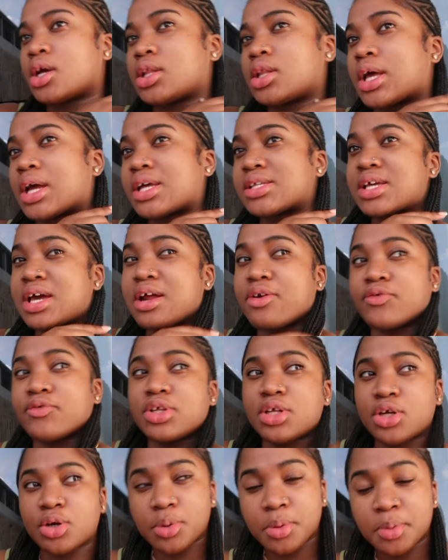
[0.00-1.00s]
Like I said, I don't
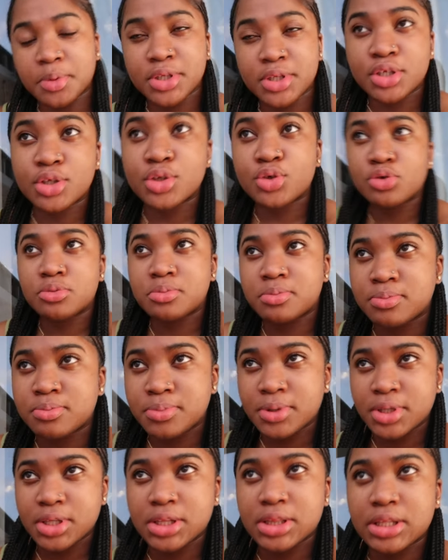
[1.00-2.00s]
really know what we're gonna do,
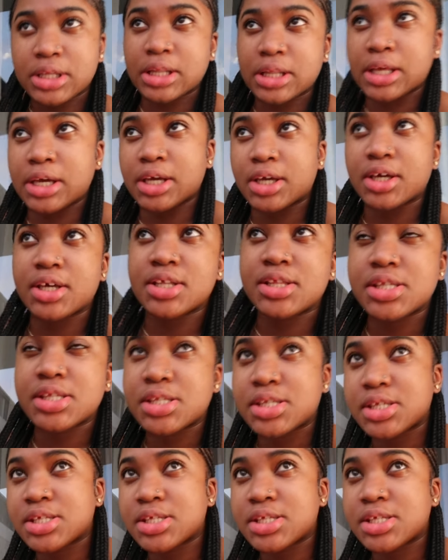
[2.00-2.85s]
being that like it's